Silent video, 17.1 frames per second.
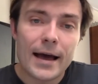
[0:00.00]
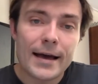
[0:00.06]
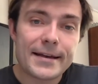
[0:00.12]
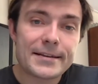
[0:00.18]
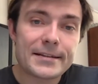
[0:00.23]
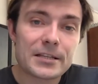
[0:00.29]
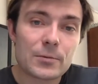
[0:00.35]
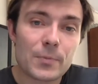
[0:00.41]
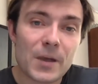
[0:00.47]

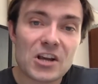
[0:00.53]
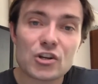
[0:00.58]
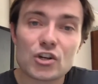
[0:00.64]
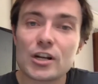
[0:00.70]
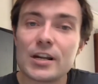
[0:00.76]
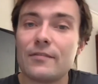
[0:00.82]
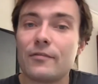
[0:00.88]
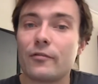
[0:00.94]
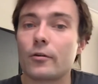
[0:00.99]

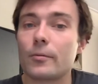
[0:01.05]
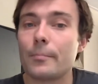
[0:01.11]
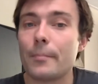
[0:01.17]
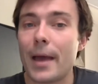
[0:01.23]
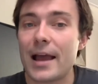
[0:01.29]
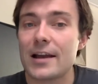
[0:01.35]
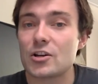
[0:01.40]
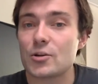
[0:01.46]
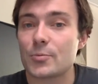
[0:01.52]
Especially for
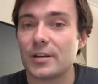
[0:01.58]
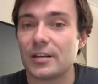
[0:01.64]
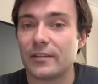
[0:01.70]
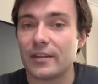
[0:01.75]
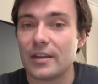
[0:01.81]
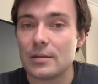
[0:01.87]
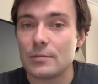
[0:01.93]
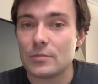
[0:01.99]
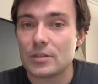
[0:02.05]
management
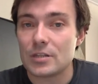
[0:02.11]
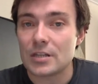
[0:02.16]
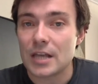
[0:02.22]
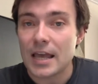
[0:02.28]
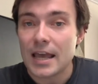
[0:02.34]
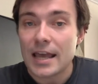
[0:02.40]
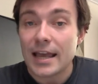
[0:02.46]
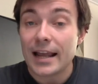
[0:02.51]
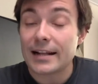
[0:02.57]
teams,
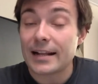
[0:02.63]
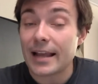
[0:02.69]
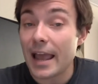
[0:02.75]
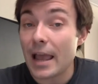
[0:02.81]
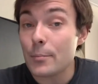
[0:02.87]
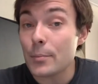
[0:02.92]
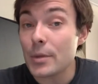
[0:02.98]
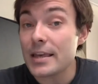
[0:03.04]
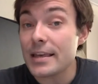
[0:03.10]
it
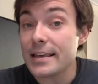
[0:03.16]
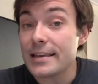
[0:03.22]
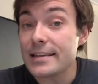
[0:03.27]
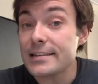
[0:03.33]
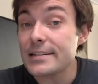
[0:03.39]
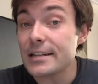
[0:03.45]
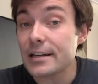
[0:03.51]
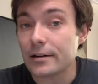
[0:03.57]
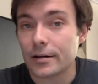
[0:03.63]
can be
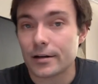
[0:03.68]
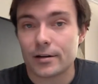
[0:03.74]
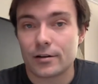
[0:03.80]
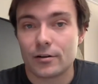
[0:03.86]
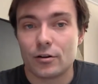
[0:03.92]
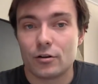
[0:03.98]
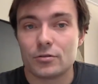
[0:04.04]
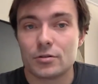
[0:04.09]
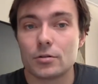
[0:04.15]
easier
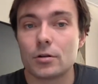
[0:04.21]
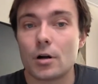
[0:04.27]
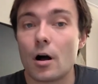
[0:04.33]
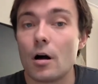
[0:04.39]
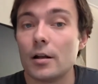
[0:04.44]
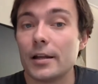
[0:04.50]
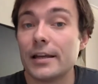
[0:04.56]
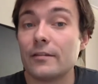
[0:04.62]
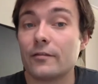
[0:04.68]
to
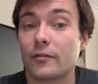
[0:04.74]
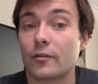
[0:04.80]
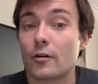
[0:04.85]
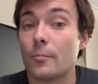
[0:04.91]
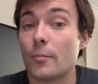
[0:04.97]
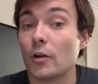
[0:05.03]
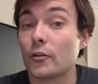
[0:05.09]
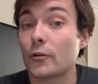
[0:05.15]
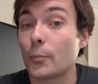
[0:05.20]
call in from
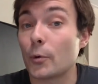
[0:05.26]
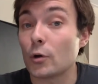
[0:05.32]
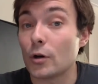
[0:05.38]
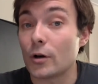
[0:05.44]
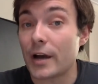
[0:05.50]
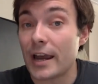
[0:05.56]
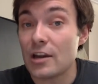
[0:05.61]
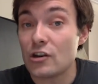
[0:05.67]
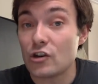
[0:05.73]
multiple
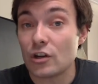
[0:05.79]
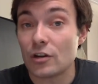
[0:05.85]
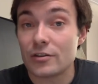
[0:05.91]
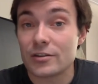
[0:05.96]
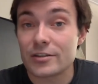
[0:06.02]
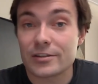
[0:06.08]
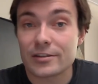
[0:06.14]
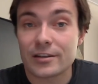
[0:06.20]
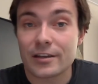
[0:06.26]

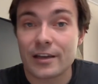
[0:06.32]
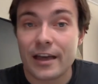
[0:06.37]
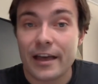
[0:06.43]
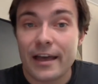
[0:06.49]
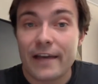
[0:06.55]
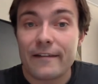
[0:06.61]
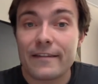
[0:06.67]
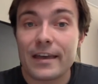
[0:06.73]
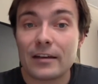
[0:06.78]
locations
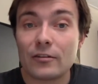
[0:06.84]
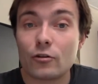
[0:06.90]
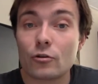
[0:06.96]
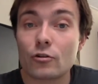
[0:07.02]
than to